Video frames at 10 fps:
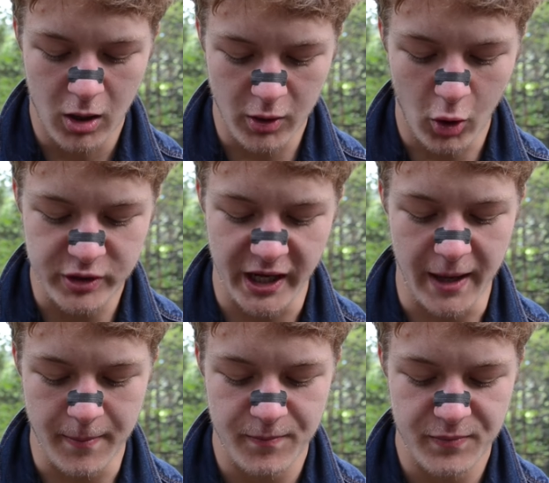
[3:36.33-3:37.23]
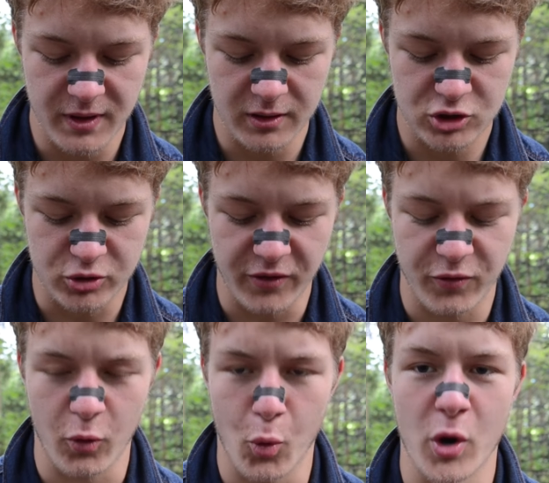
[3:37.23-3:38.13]
okay,
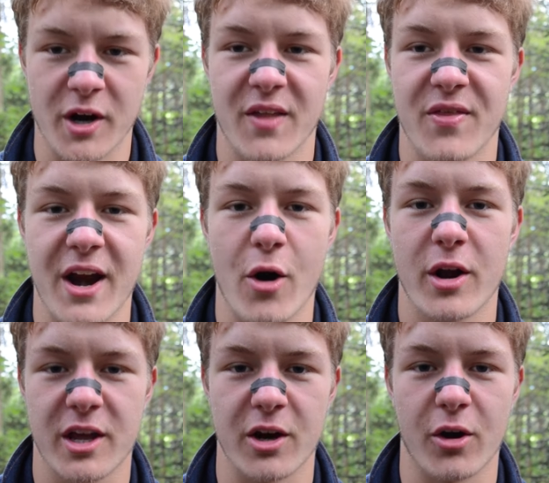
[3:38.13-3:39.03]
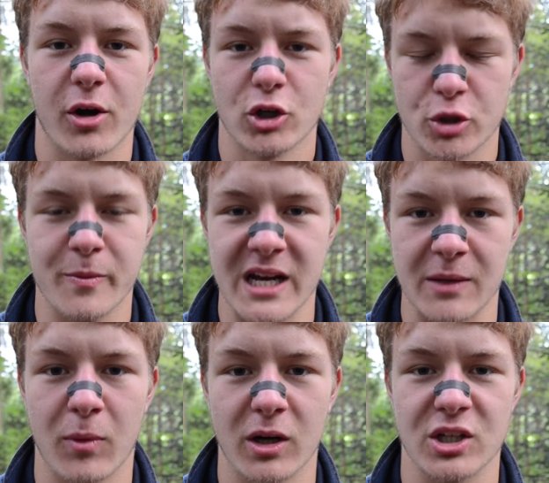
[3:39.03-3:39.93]
straightforward. They're here to make
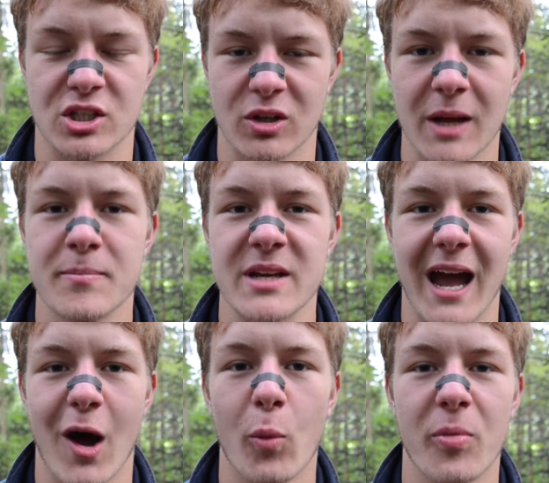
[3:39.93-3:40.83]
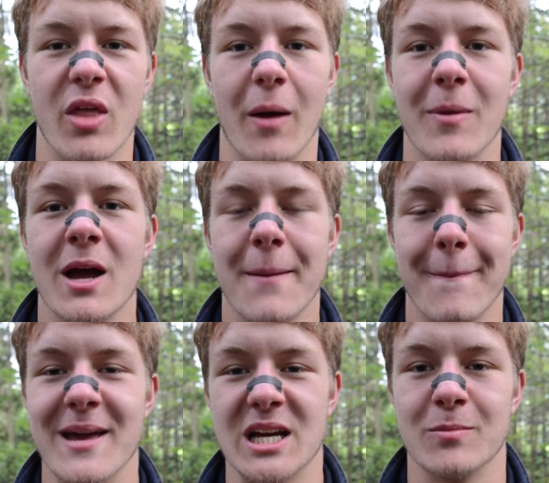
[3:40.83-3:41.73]
money, so let me help them
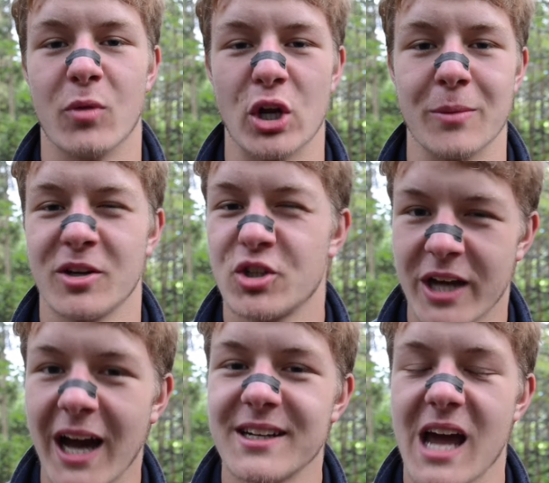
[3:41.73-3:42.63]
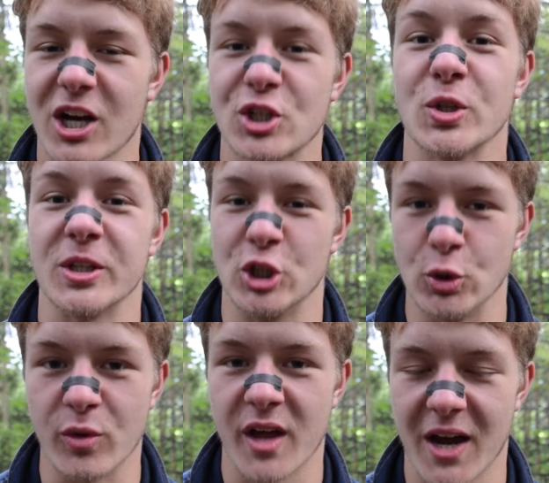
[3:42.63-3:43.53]
make money. But you can't actually
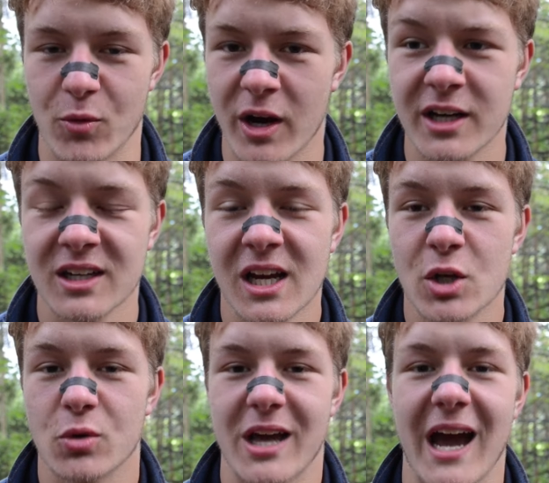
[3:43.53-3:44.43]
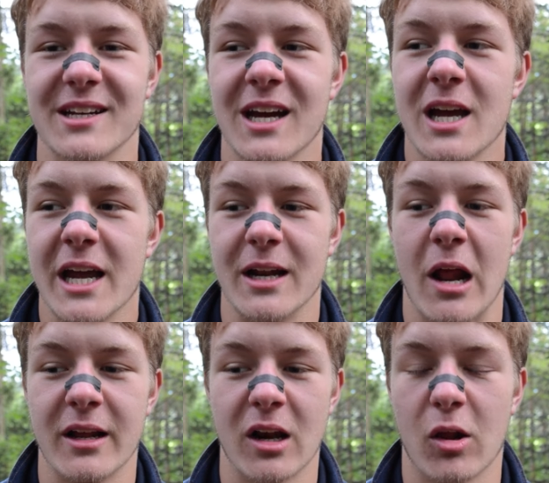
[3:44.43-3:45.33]
do that, right? You can't, in a,
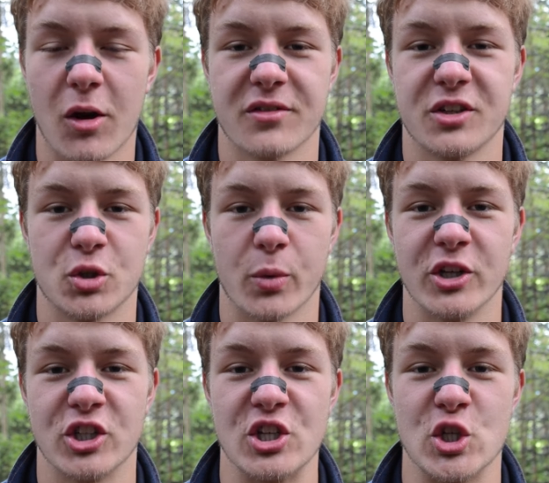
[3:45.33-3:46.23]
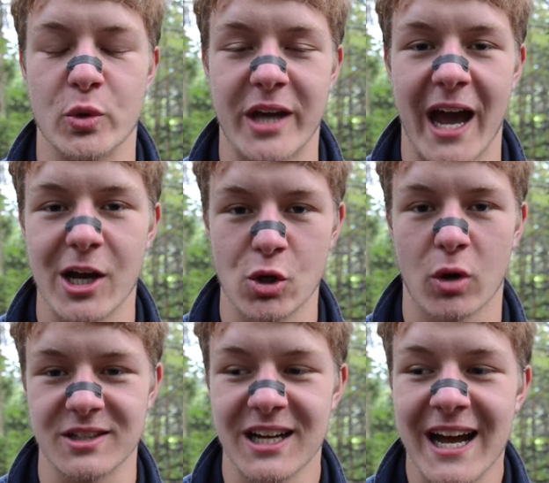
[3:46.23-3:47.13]
in a lot of situations, you
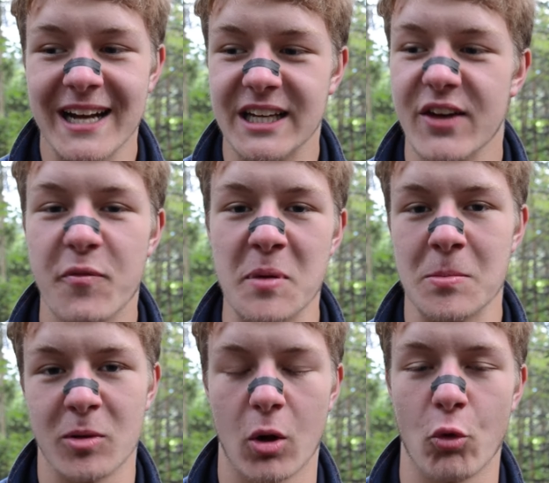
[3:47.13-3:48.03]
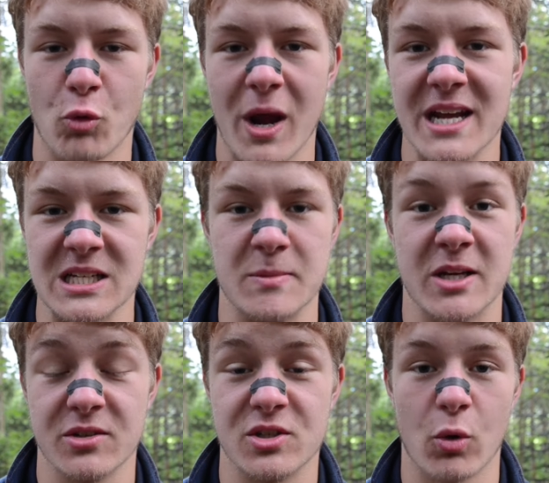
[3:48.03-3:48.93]
cannot give people a raise
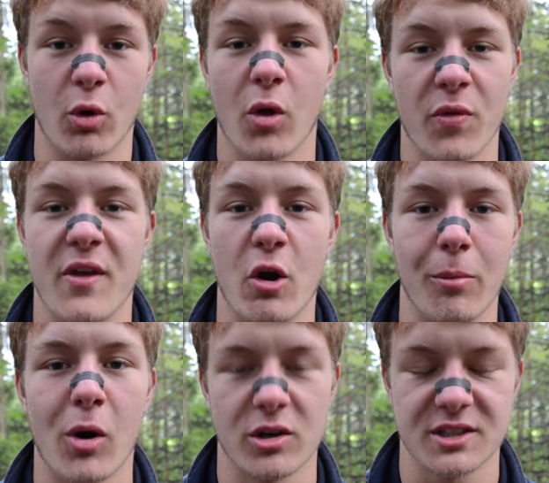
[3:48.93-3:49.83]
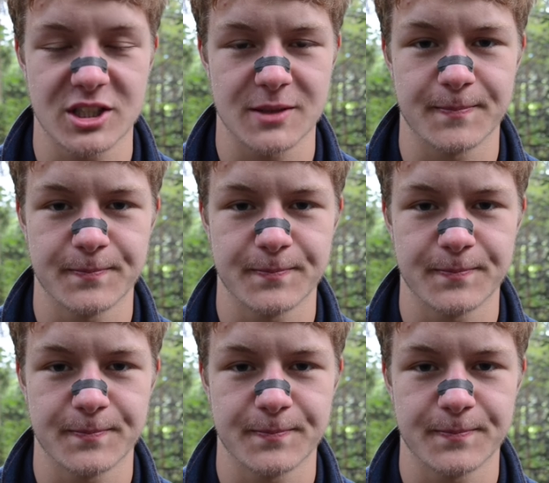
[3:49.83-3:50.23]
because you are not their boss.